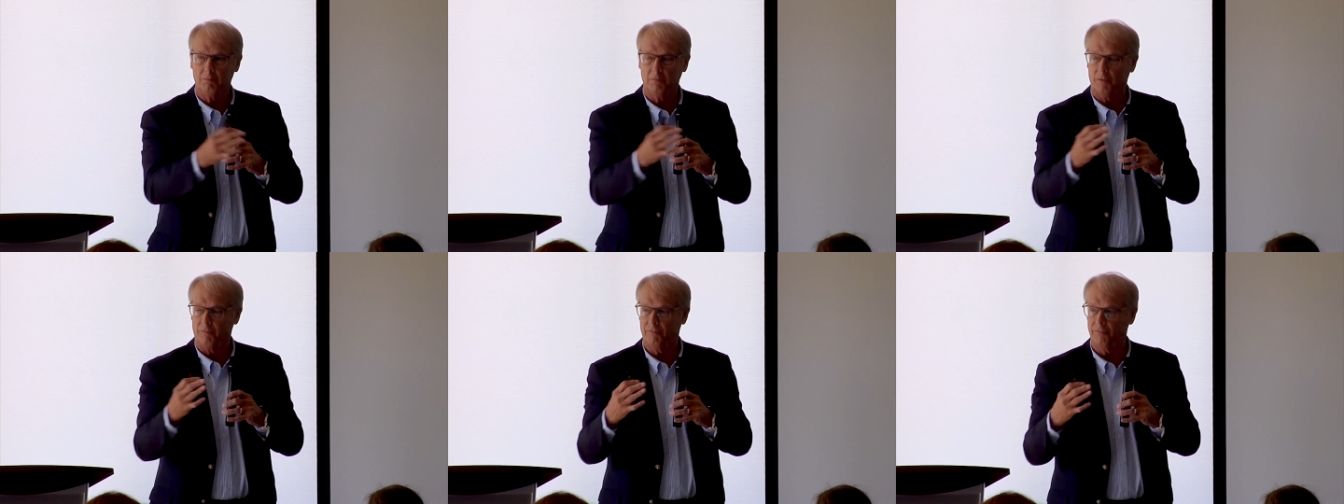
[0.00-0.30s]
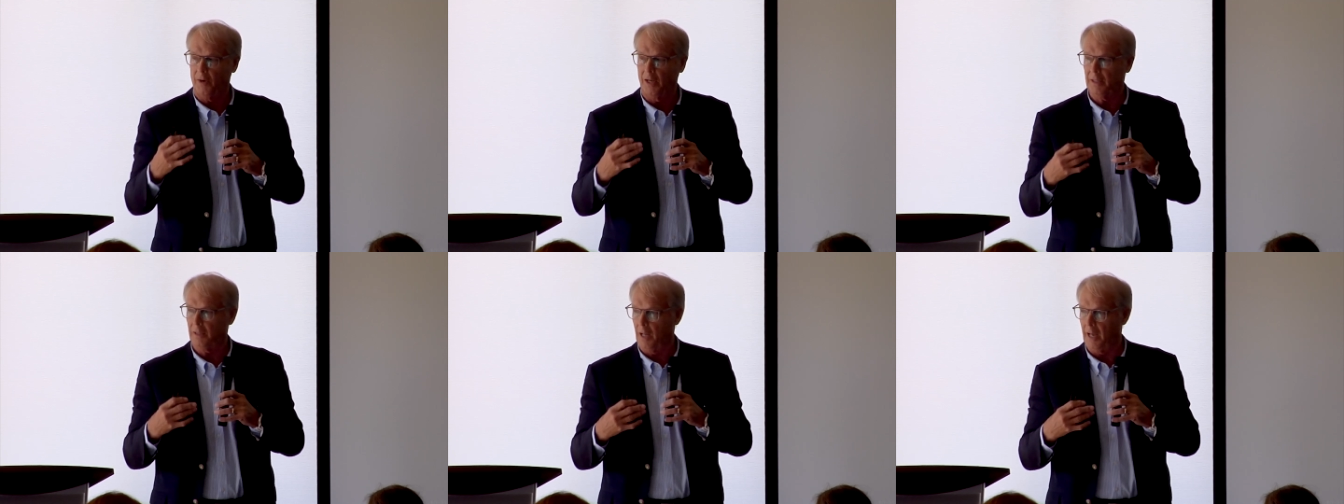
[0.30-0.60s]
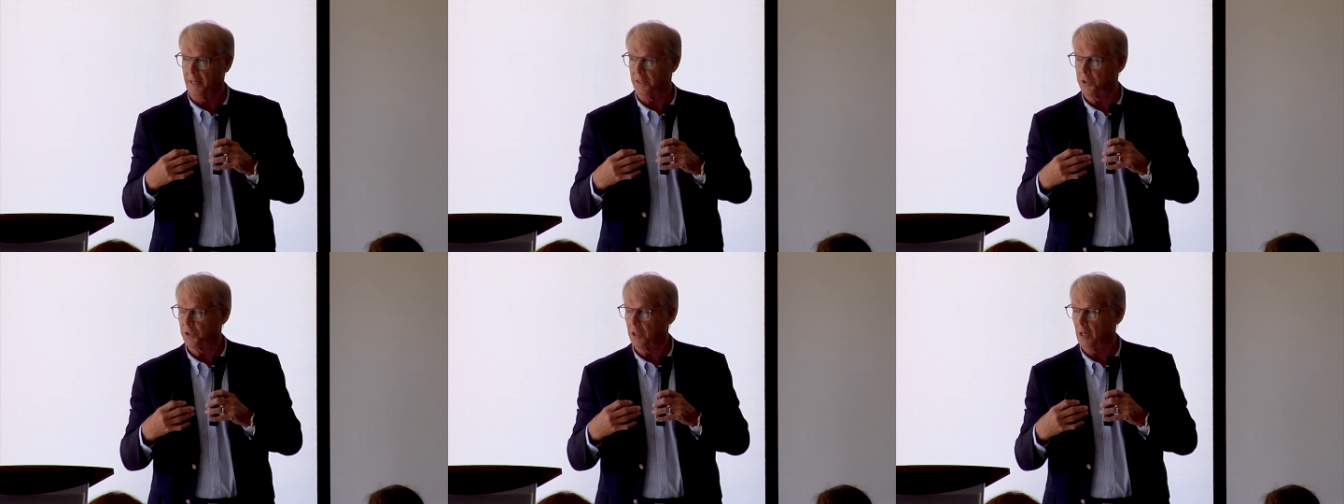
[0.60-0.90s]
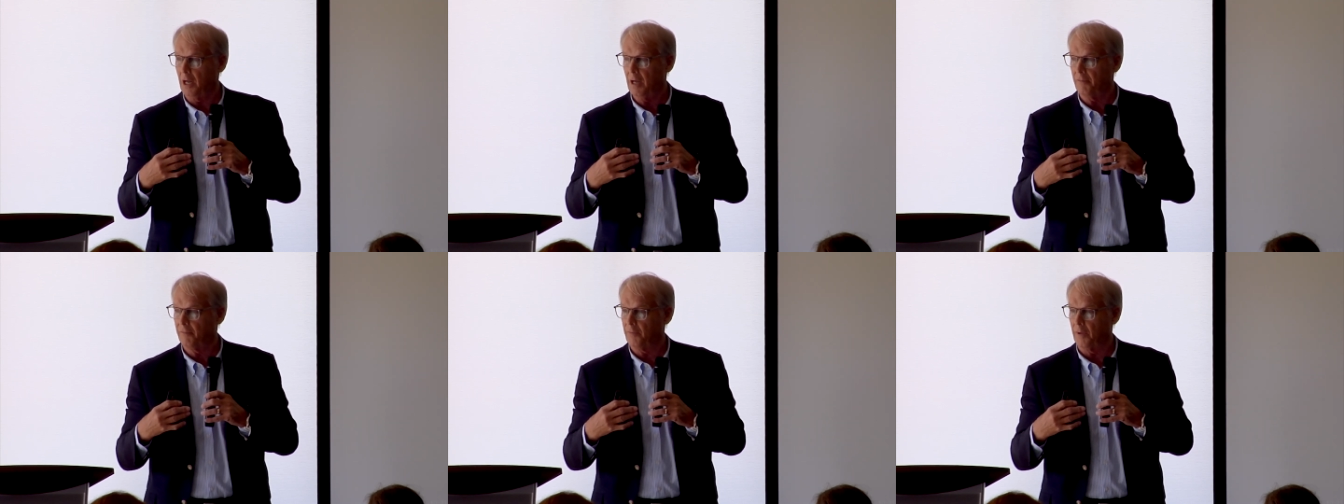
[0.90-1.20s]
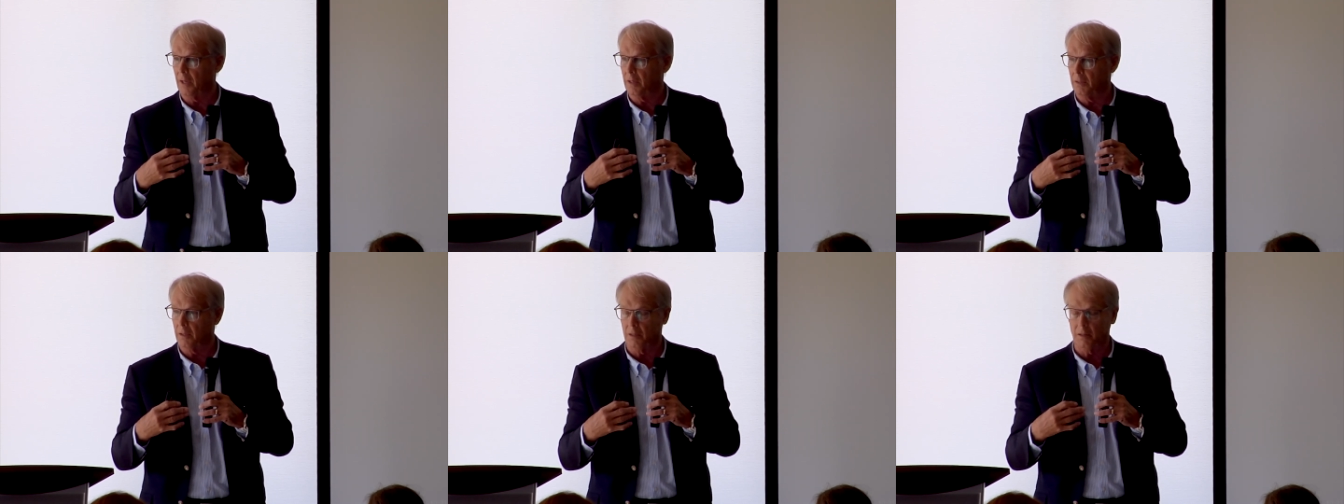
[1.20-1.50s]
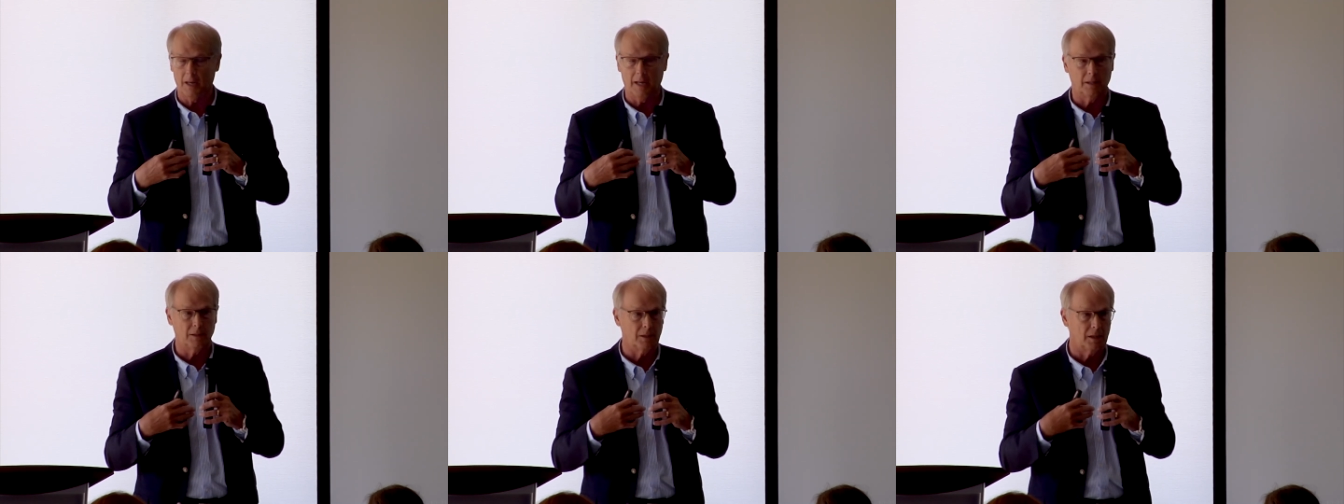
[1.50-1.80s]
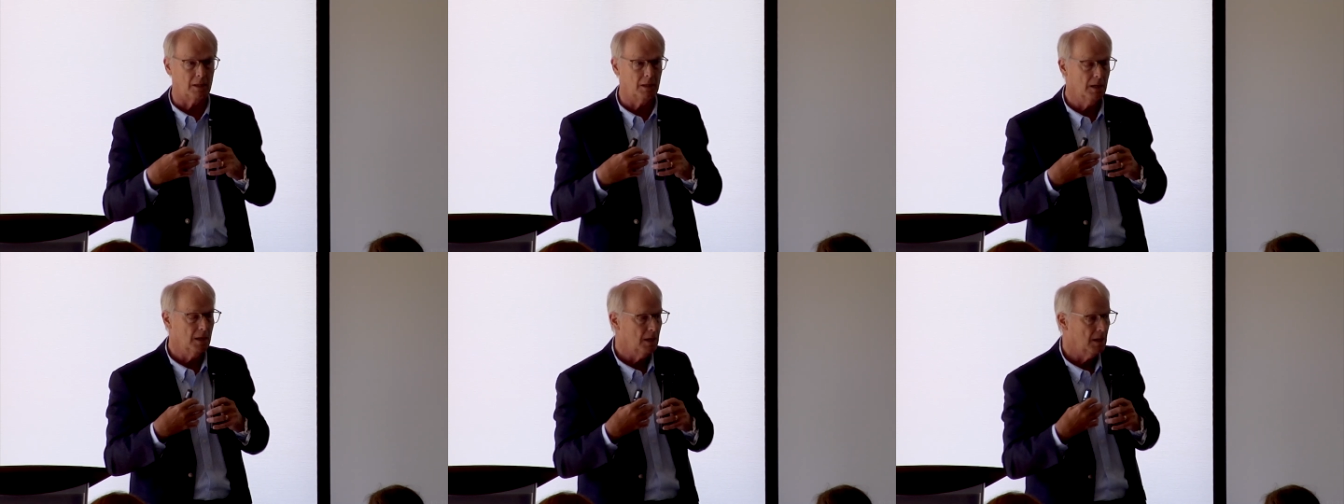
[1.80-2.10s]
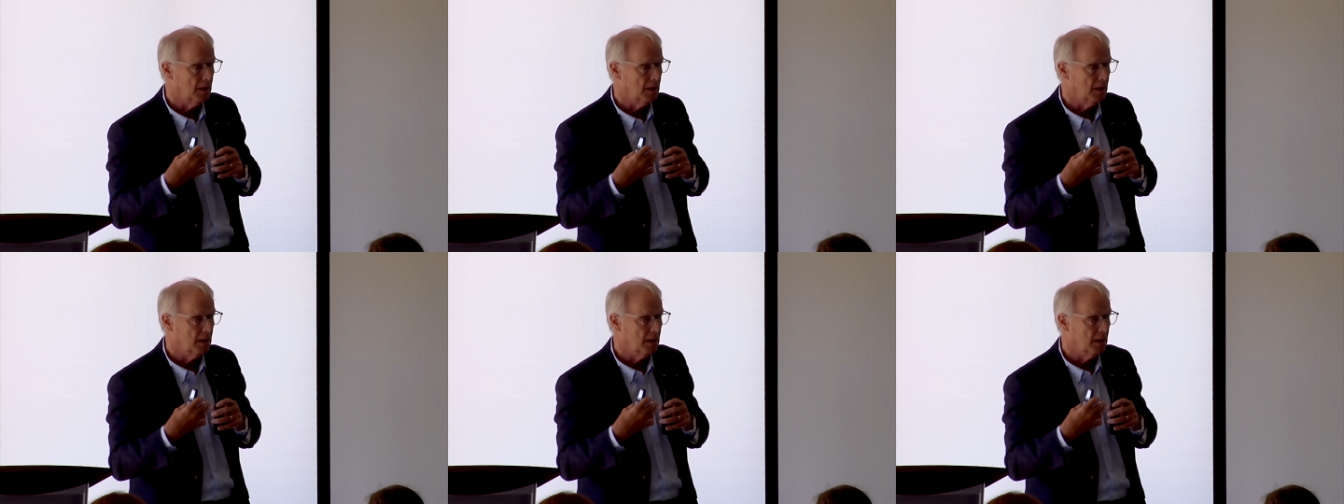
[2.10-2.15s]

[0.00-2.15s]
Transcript: frontline stuff and the